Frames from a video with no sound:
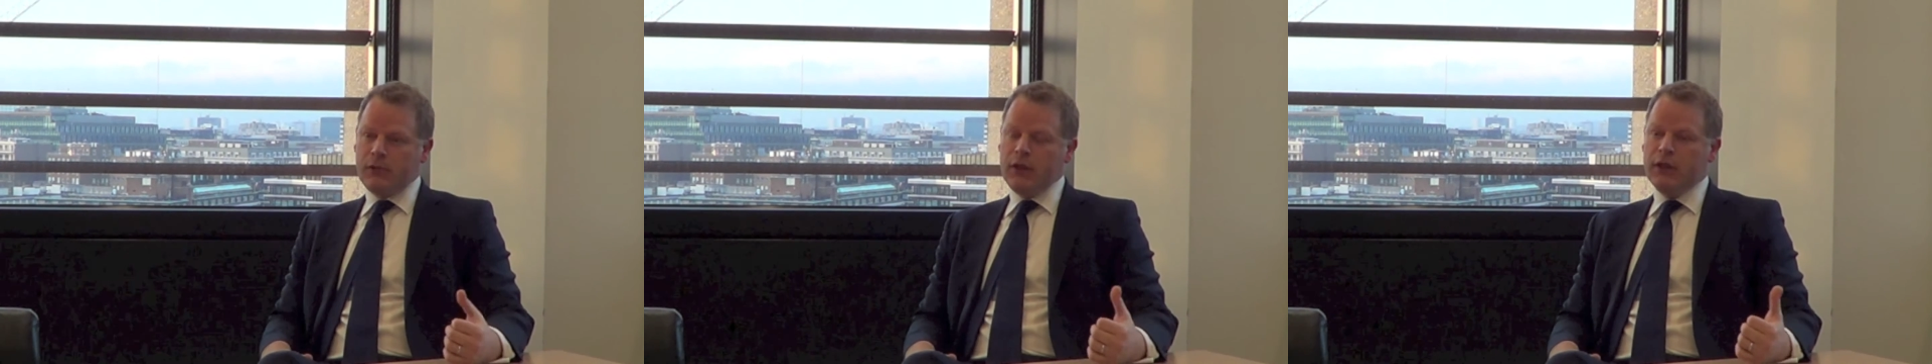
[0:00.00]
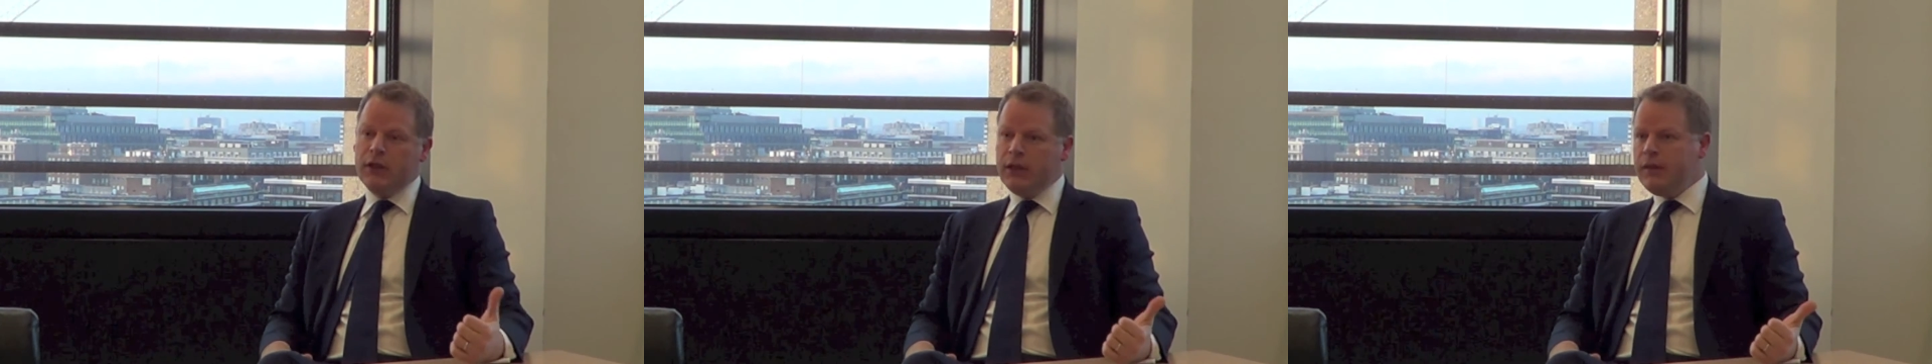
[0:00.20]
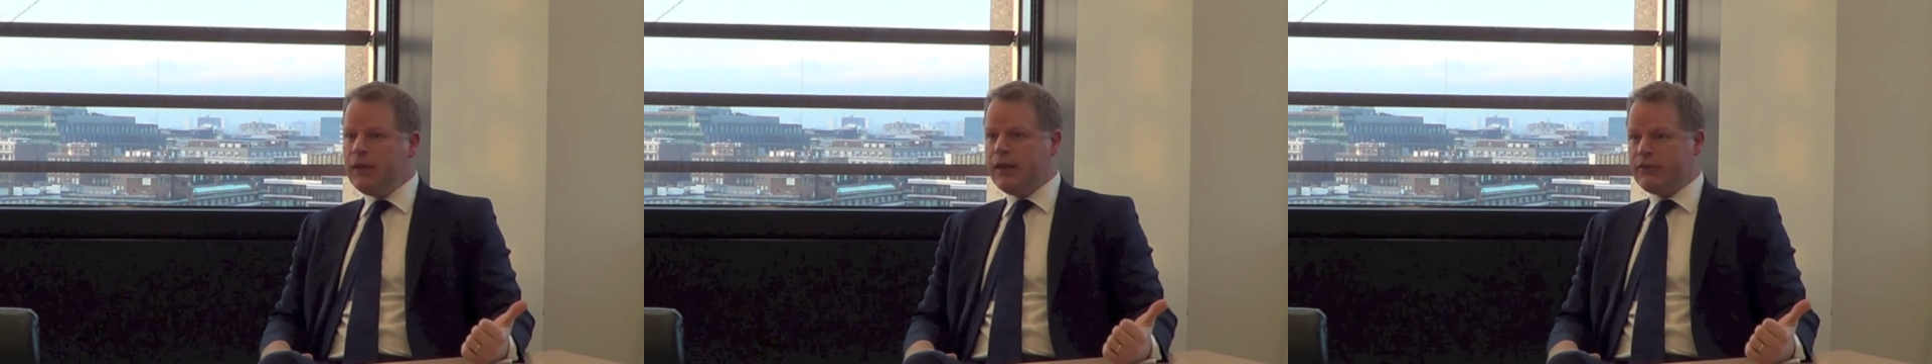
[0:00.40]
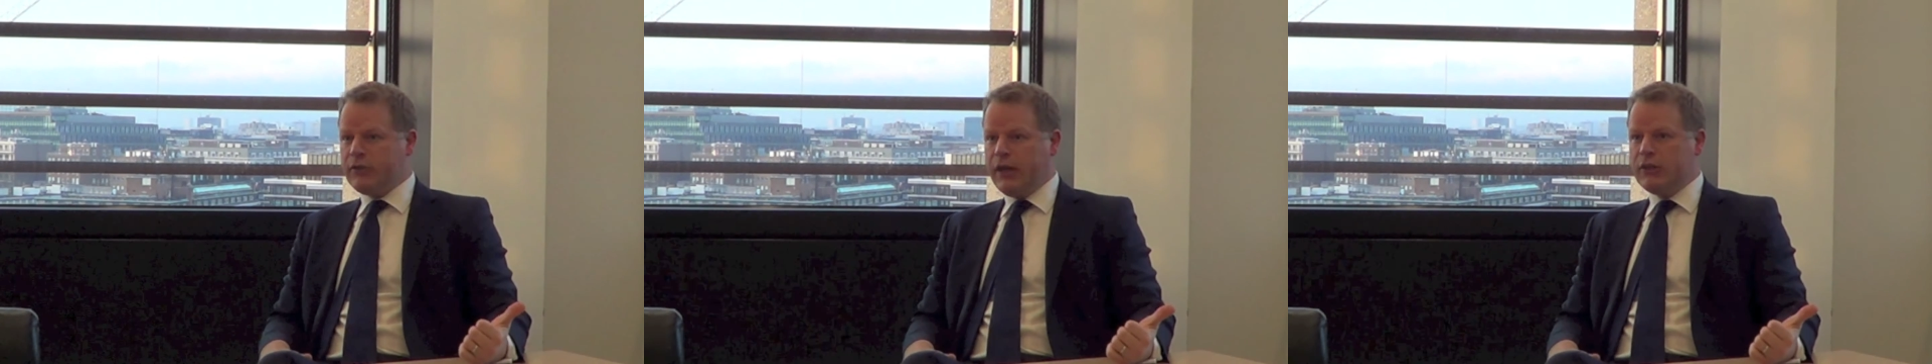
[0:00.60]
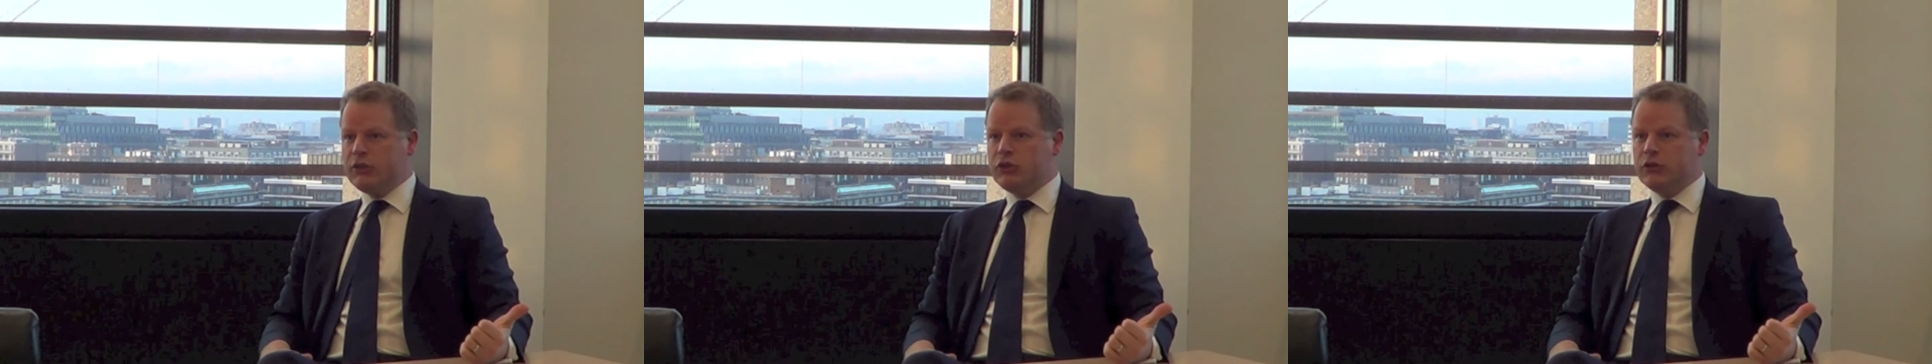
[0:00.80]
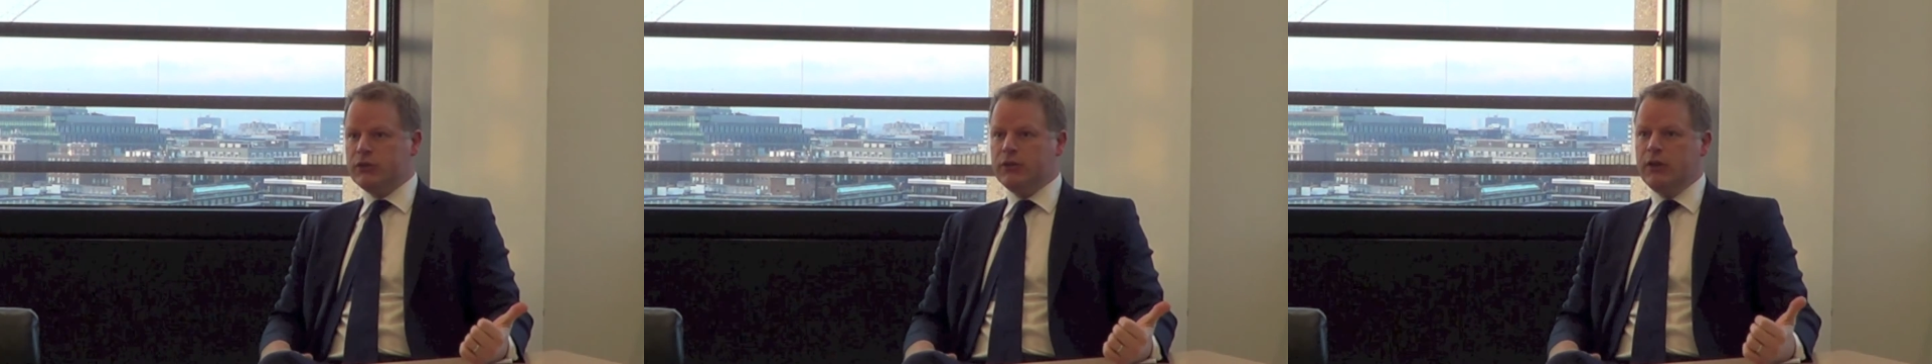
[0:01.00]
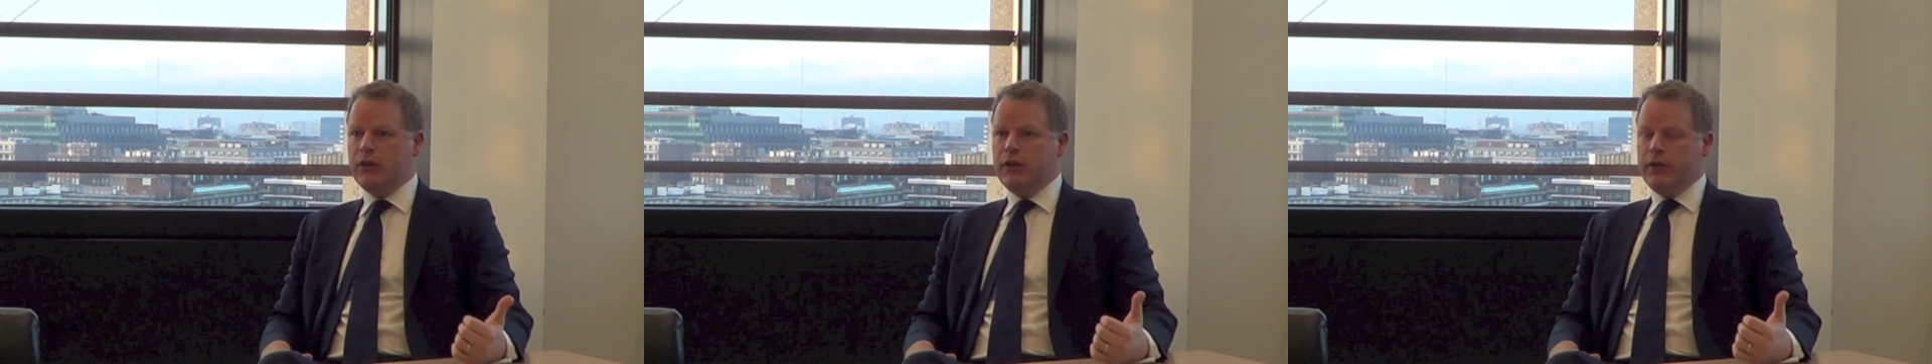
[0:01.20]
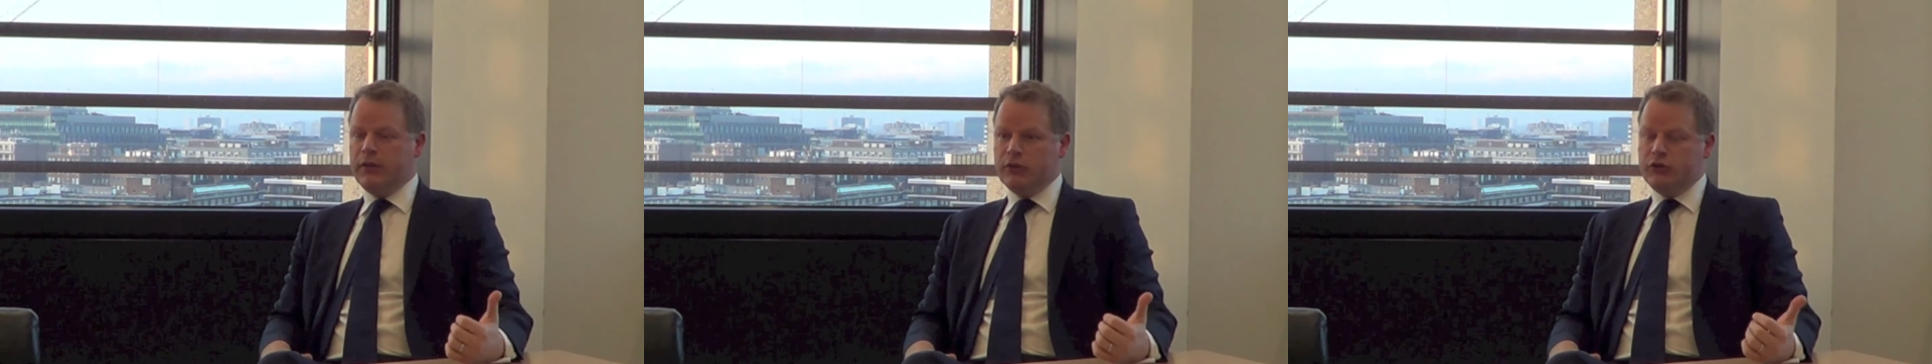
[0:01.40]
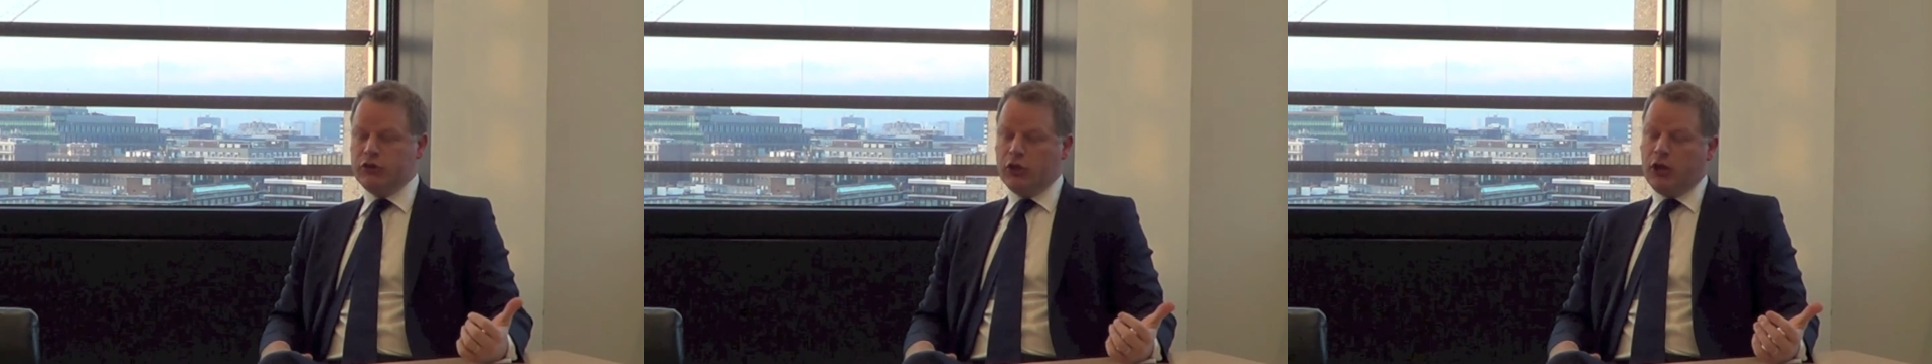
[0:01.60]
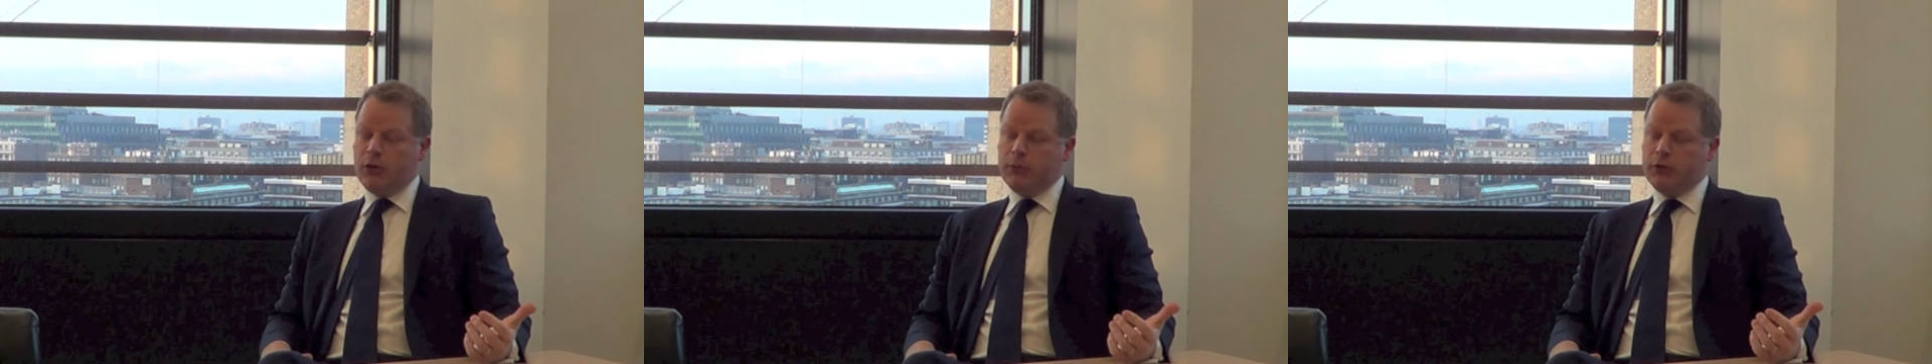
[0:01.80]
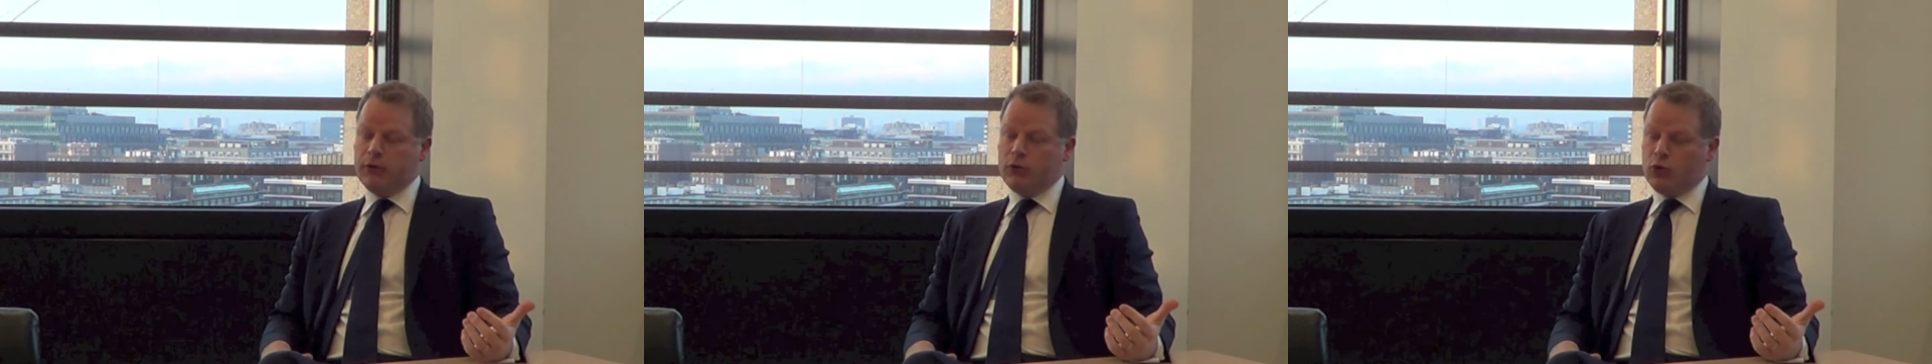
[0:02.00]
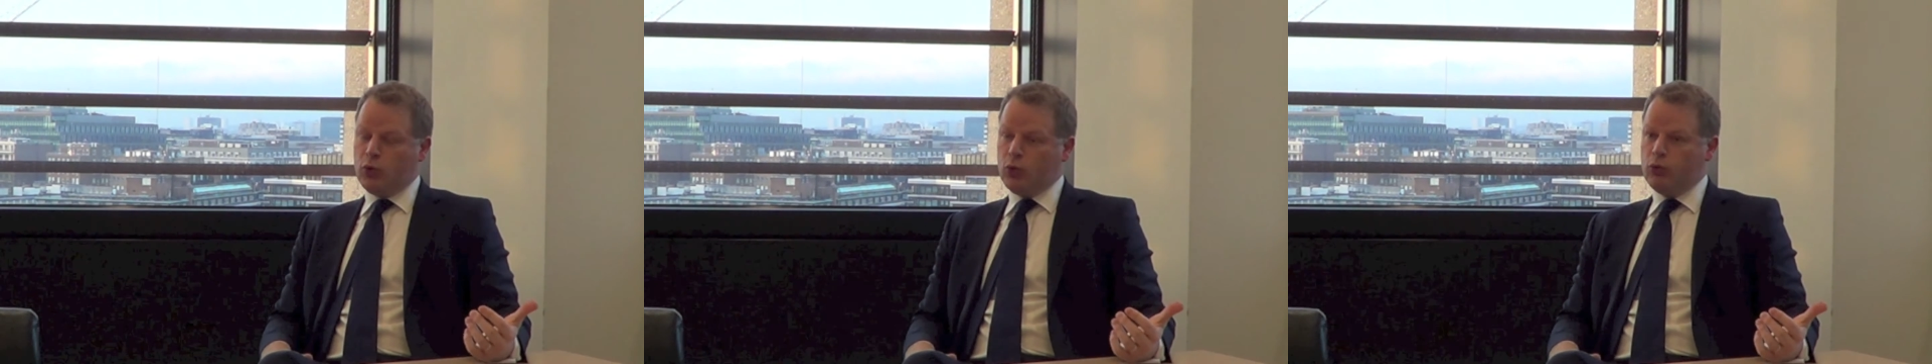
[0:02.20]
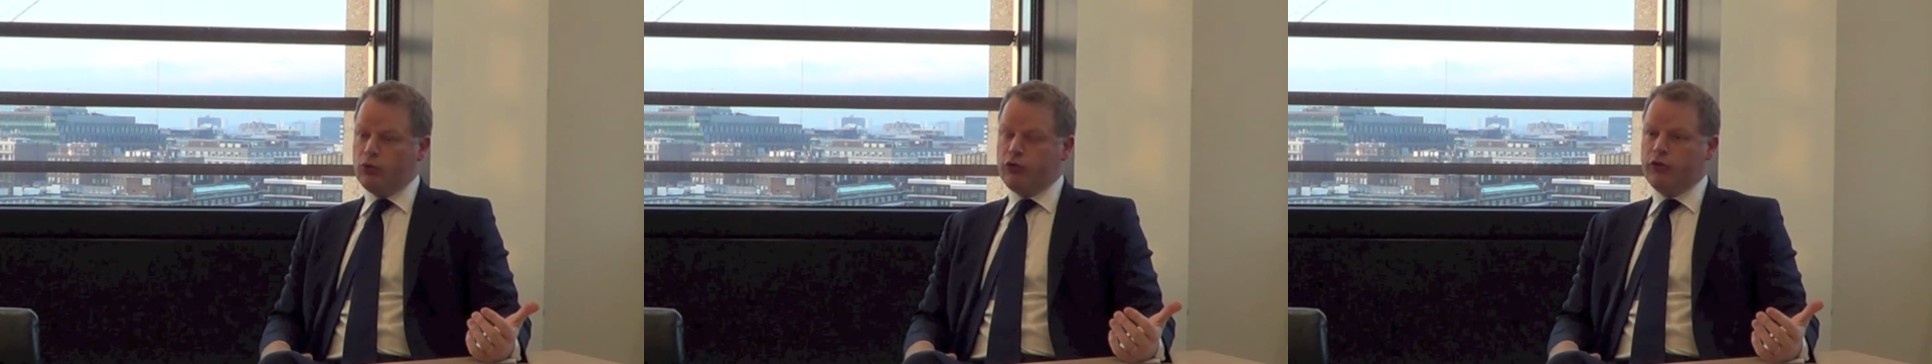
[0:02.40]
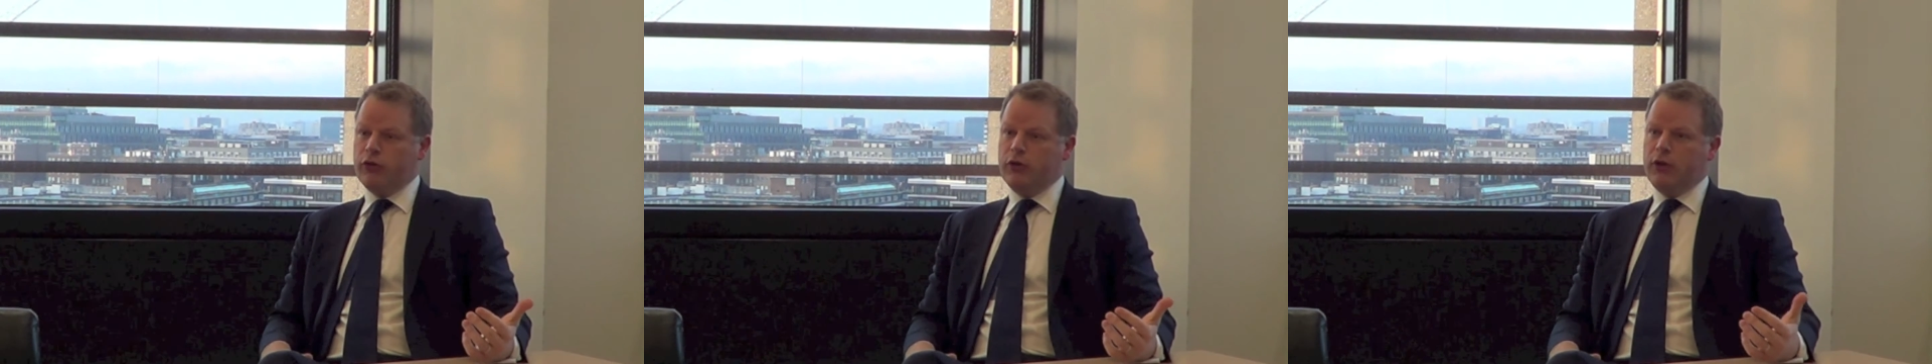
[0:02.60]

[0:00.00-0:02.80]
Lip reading: and in that action the German court